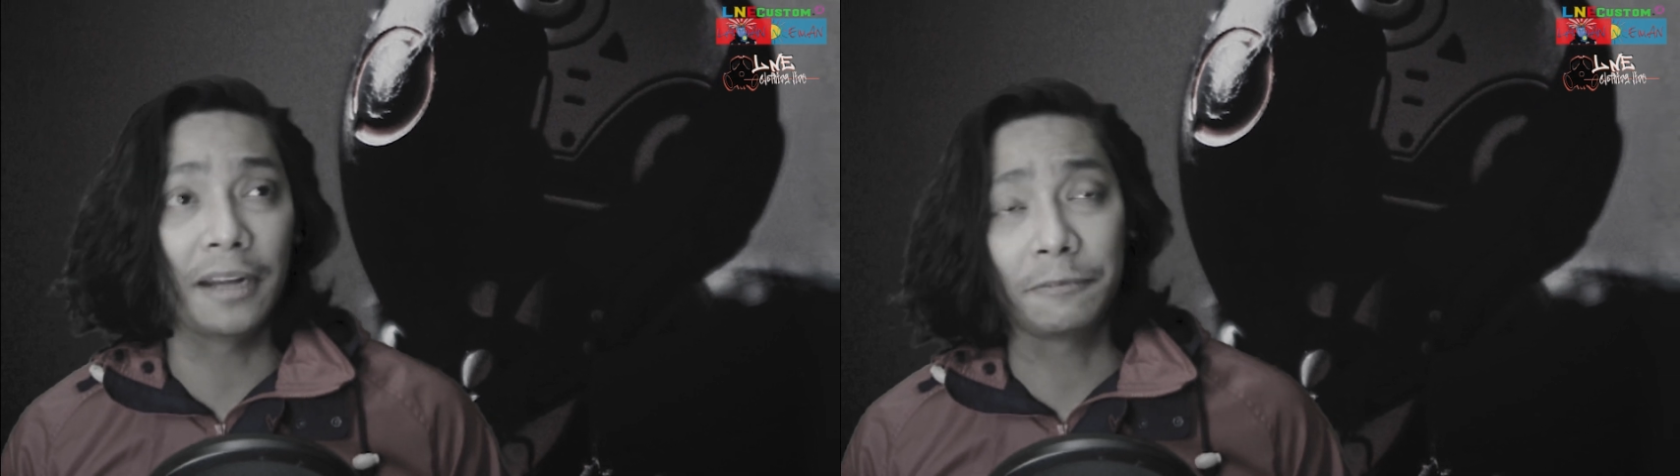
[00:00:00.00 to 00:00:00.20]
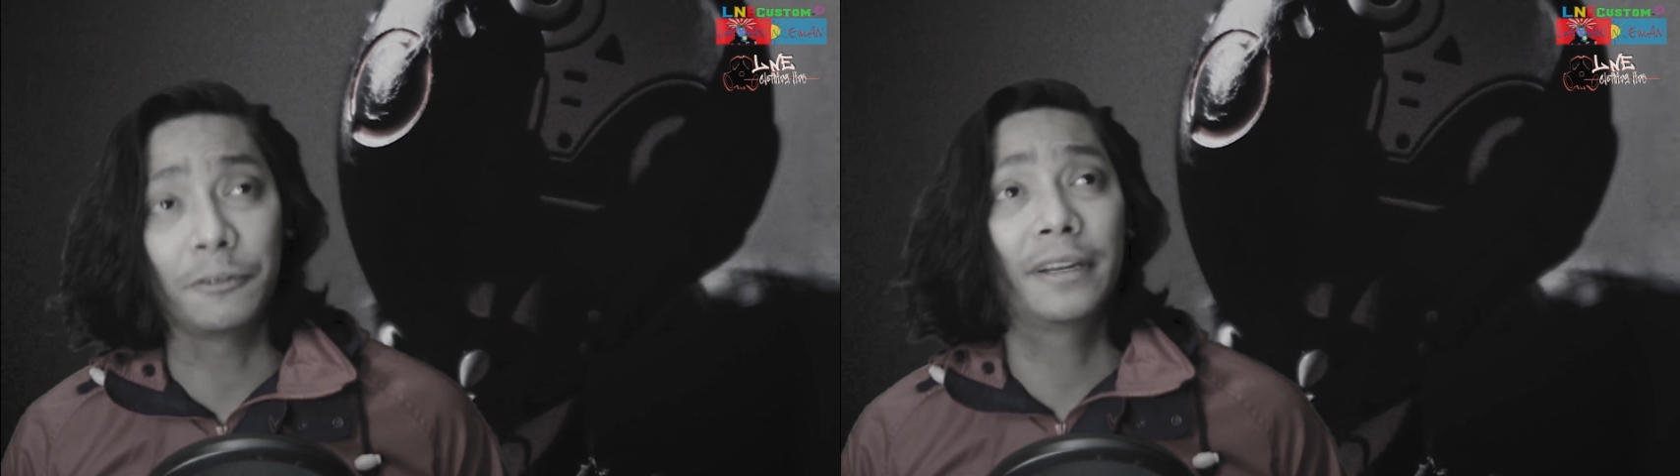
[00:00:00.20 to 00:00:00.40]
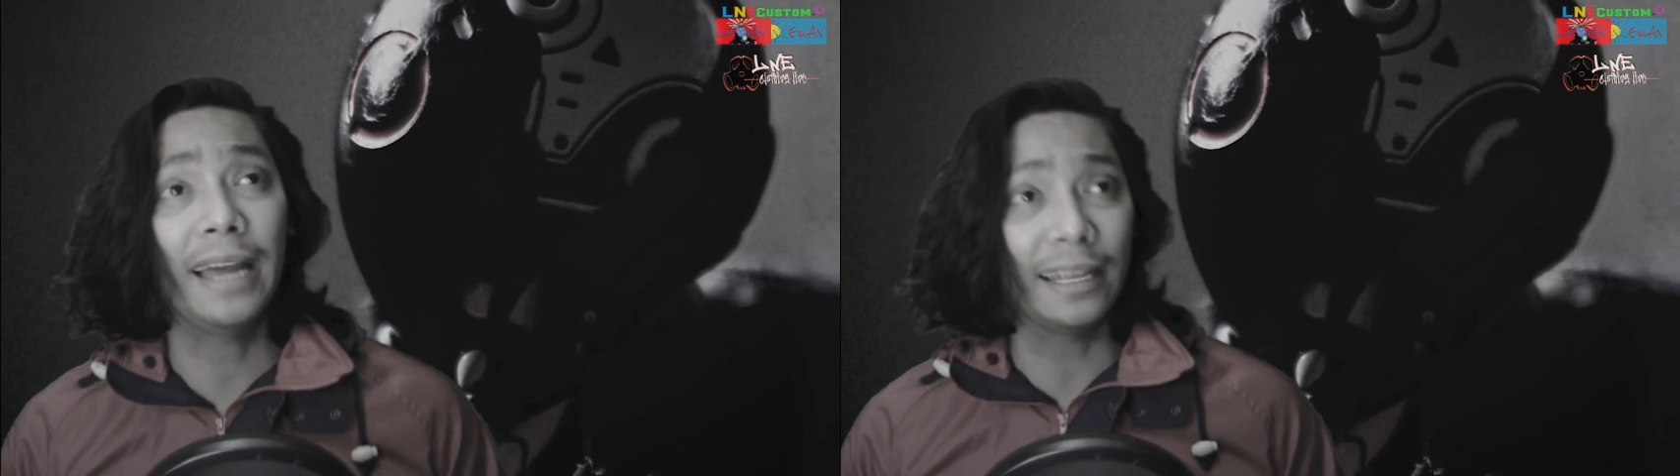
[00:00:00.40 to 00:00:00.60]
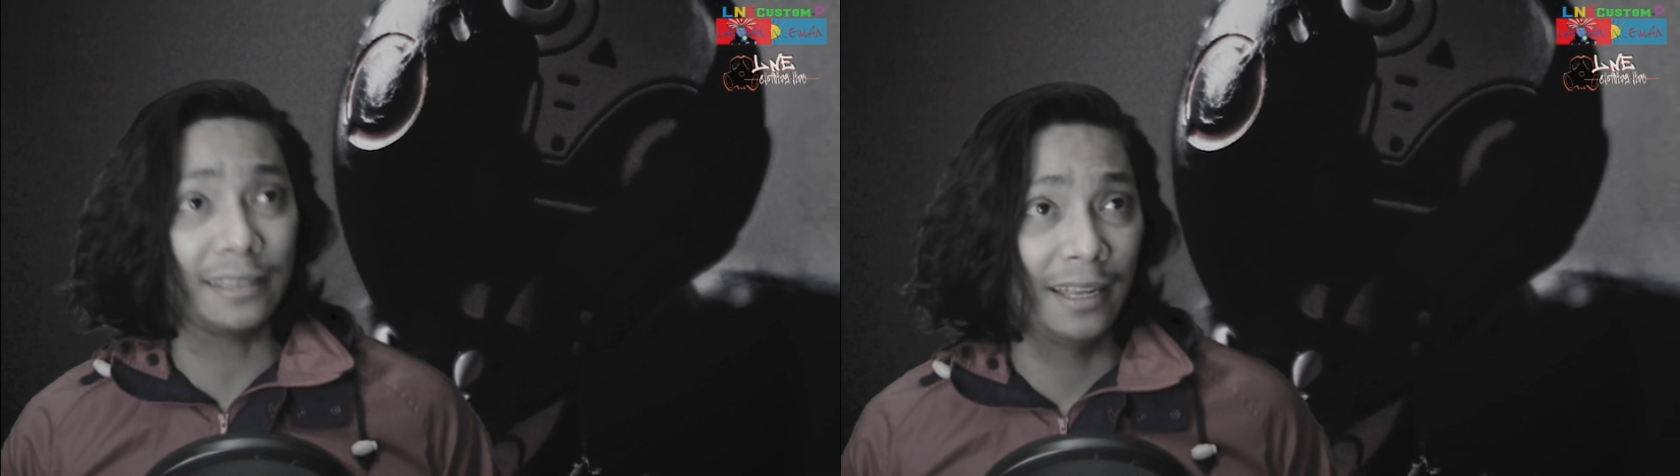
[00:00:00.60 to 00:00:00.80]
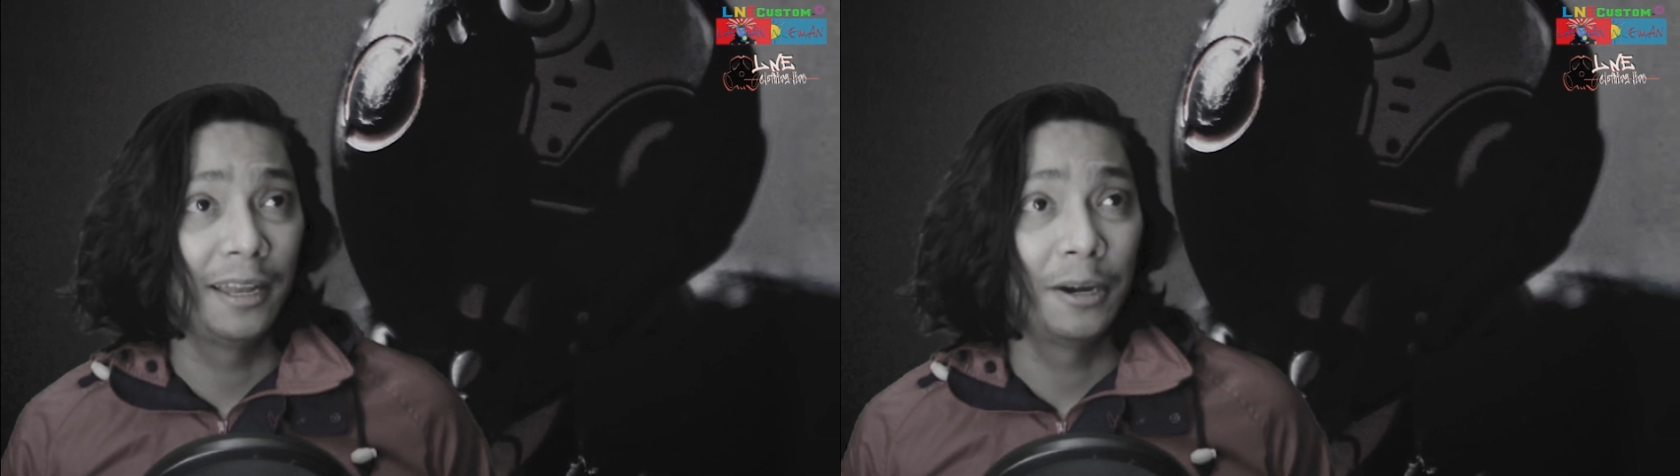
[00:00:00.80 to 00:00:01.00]
I forgot
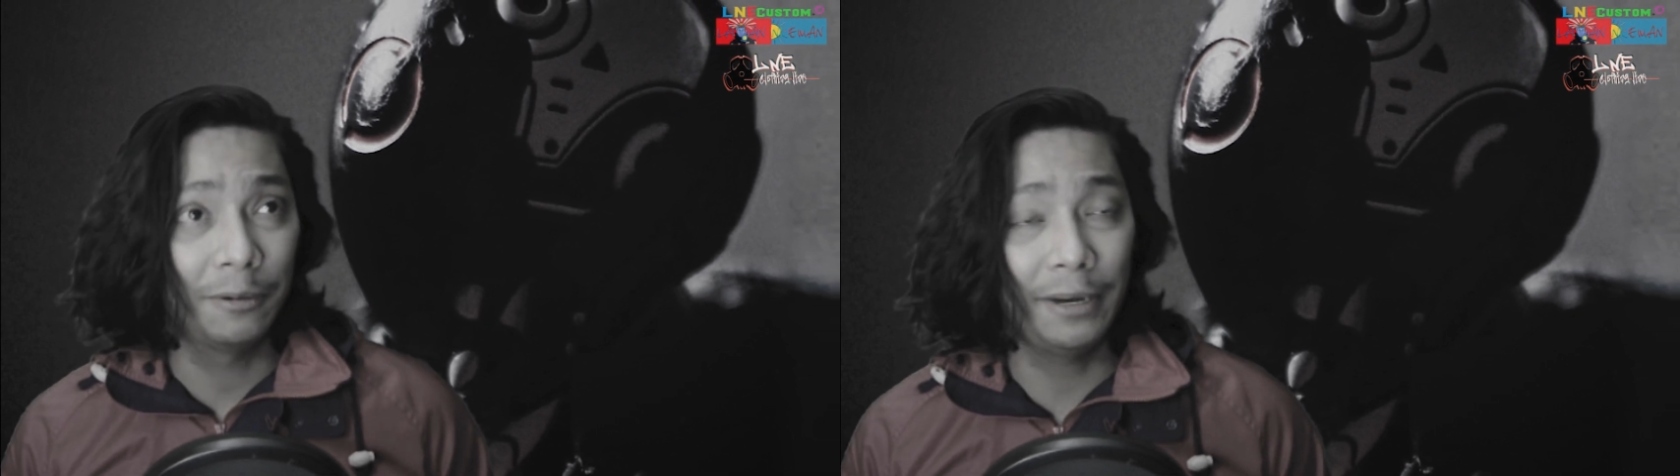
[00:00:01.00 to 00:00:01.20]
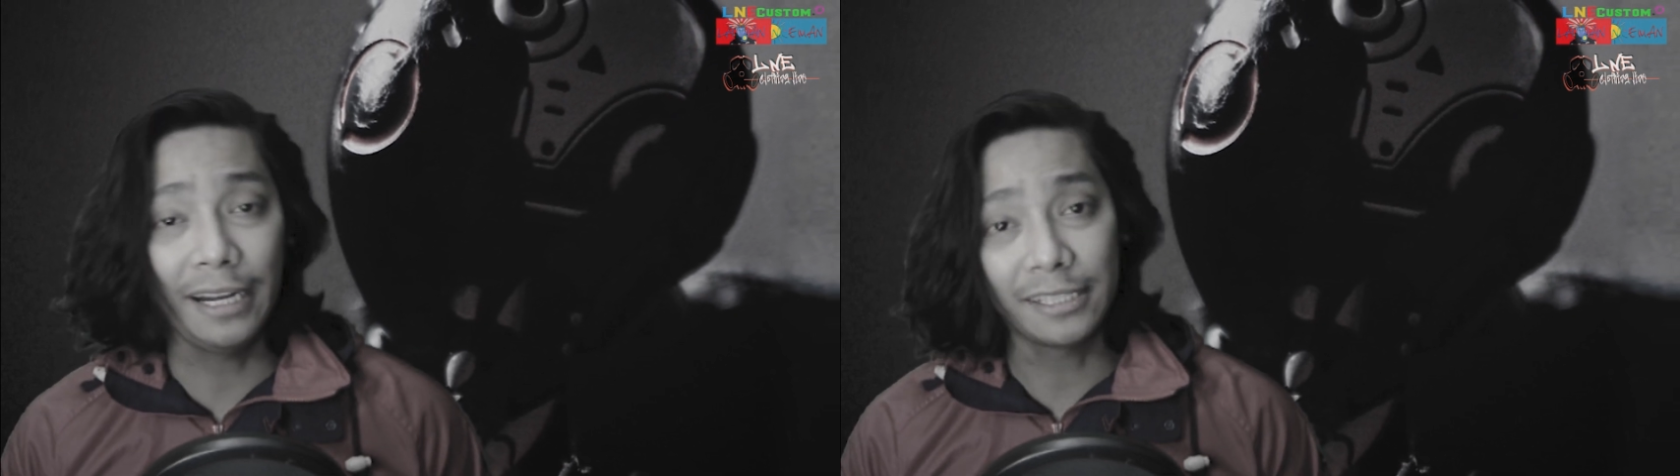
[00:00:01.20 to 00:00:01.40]
when I